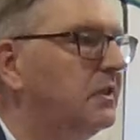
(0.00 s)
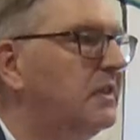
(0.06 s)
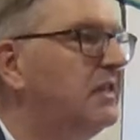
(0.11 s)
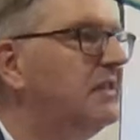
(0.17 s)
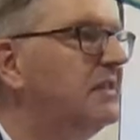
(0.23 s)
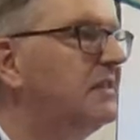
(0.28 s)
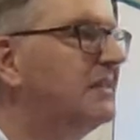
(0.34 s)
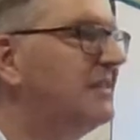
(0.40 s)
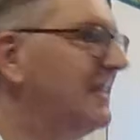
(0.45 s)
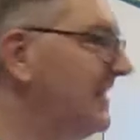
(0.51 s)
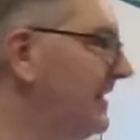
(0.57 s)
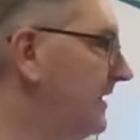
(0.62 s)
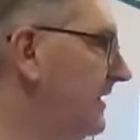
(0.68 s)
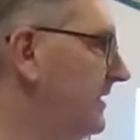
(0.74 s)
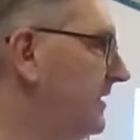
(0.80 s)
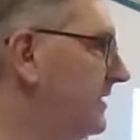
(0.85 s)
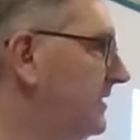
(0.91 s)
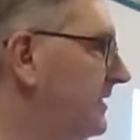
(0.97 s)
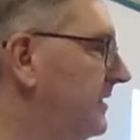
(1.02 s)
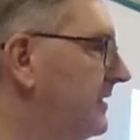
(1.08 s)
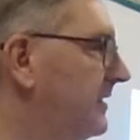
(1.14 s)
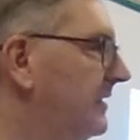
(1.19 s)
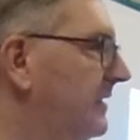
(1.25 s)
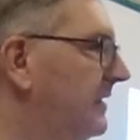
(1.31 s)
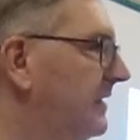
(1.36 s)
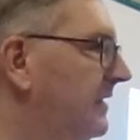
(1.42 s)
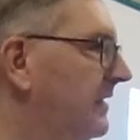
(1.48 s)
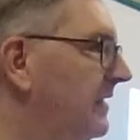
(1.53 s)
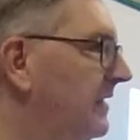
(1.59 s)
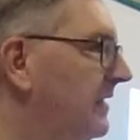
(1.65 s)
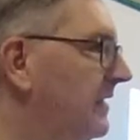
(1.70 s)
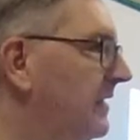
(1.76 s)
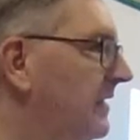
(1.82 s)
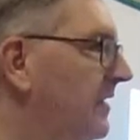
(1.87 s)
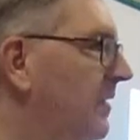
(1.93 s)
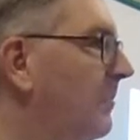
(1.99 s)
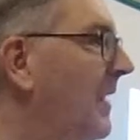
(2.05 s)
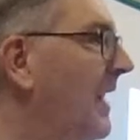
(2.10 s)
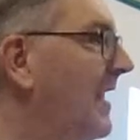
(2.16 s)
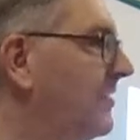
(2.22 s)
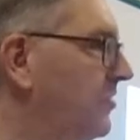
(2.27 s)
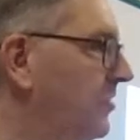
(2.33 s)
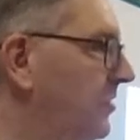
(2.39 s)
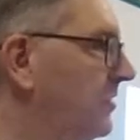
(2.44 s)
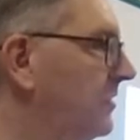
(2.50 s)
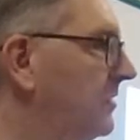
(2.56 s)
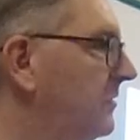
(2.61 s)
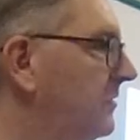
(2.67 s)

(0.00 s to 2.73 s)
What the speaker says: he sees the passion